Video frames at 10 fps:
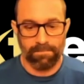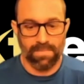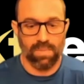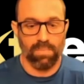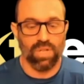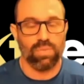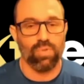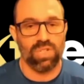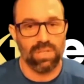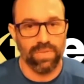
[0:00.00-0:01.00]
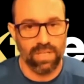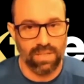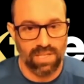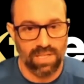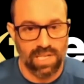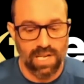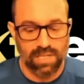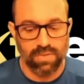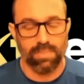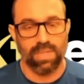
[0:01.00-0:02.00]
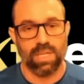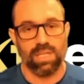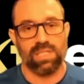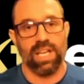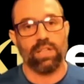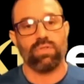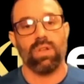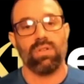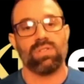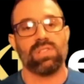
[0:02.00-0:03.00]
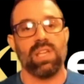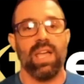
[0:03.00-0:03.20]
much more severe than testosterone, because nandrolones